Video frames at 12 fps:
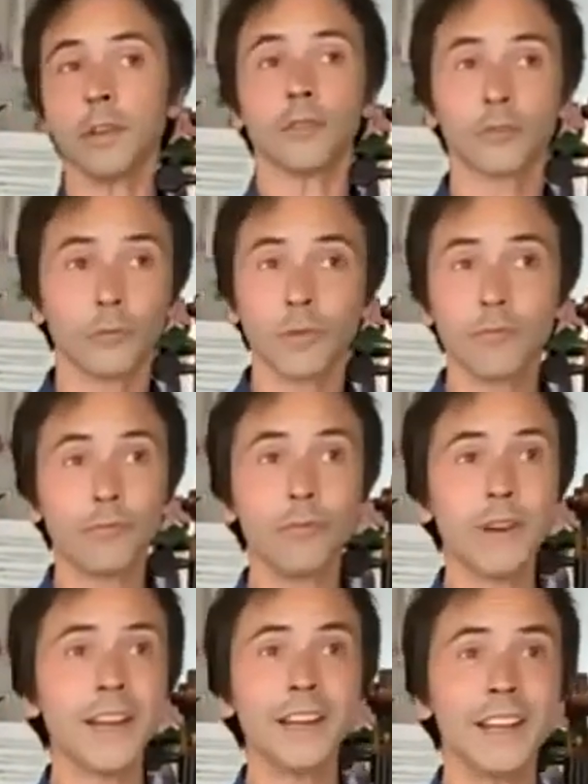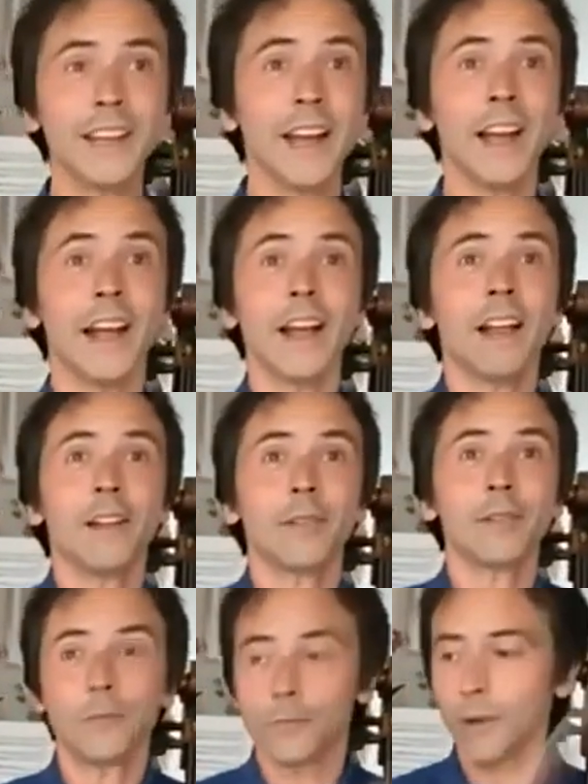So we really
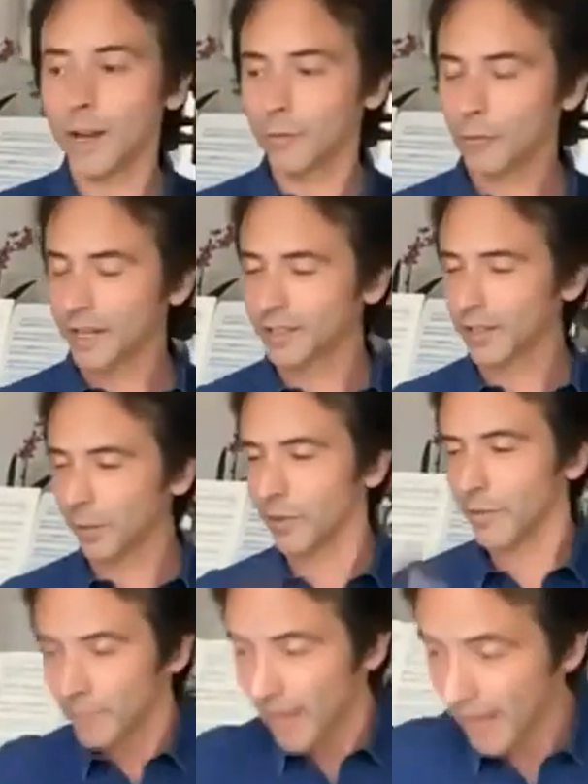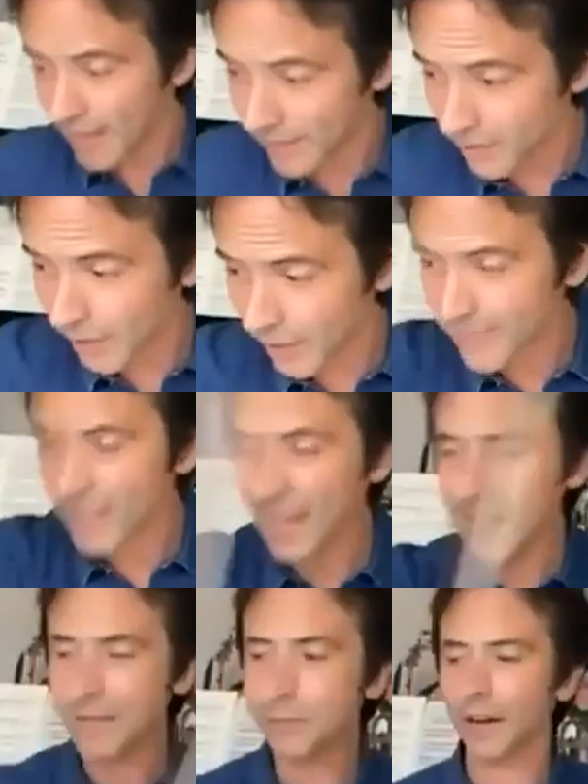went up. And in the last
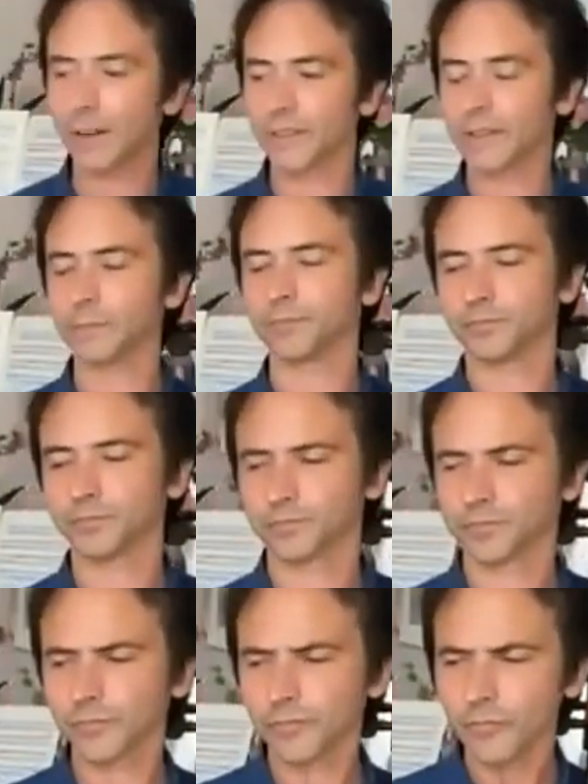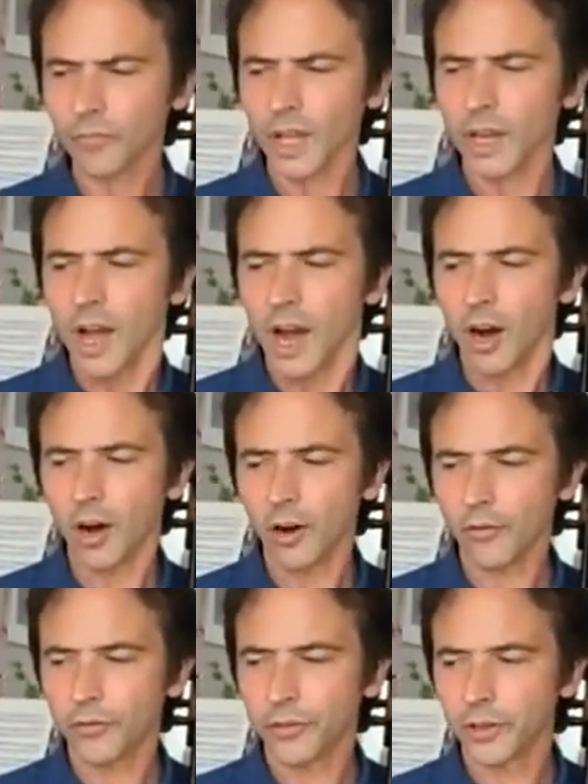8 bars
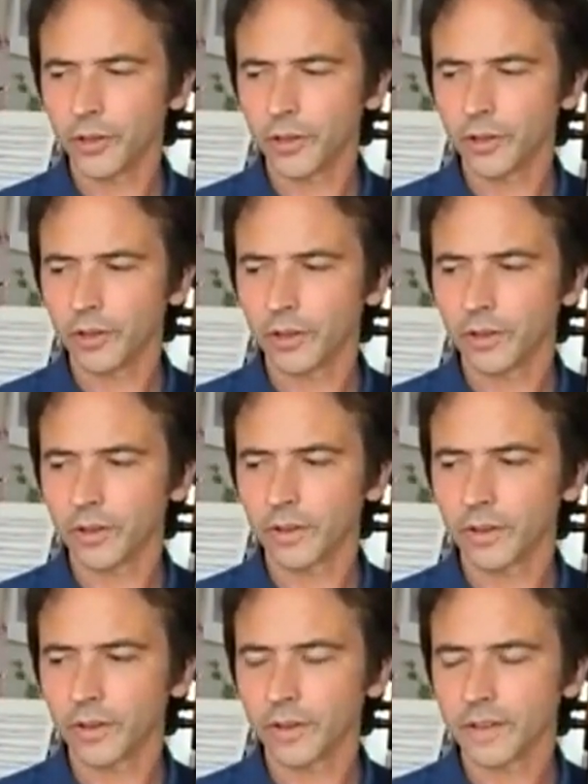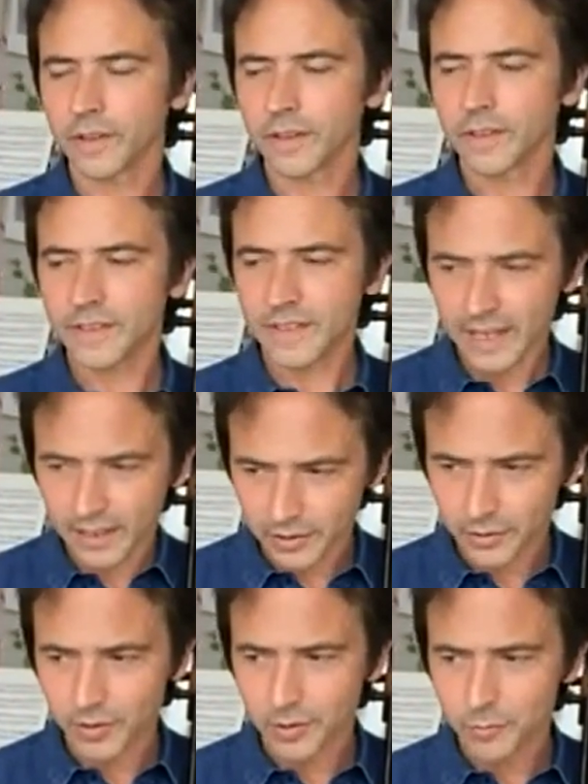of the
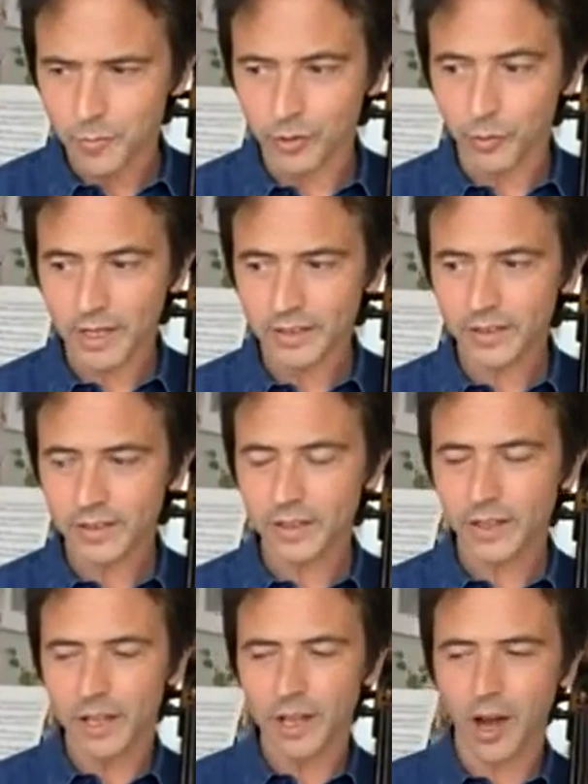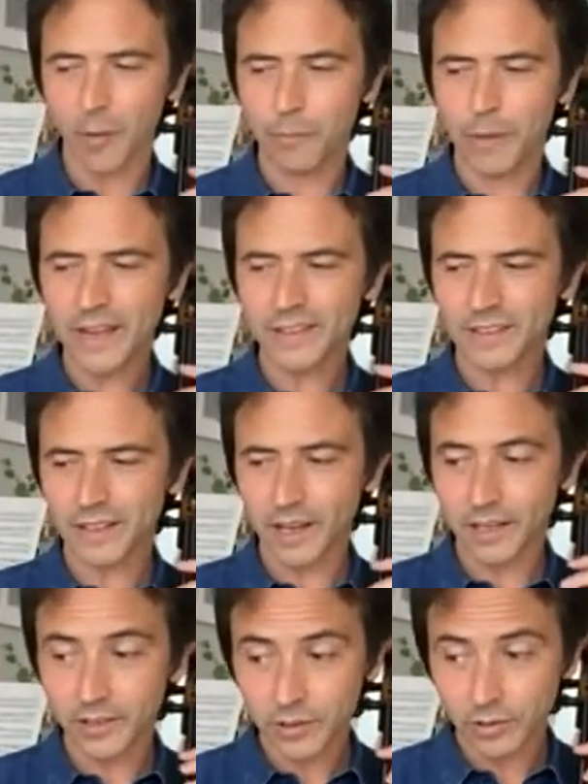second minuet, our bass
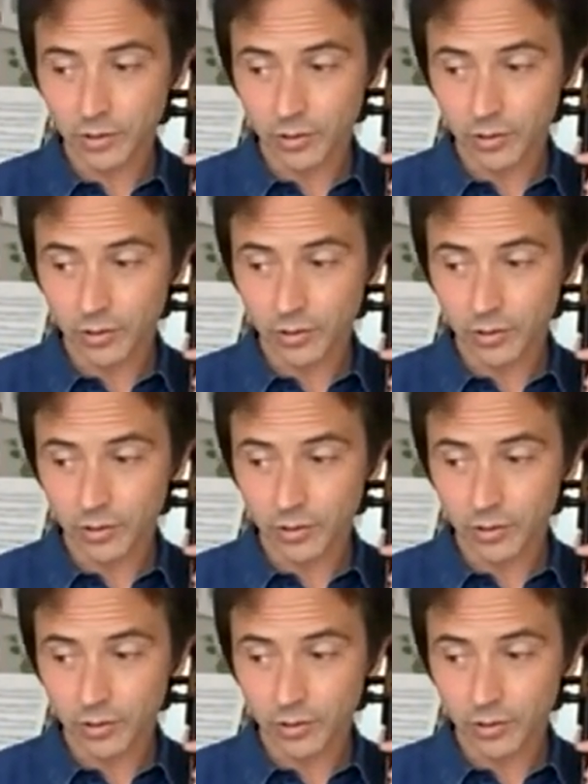line,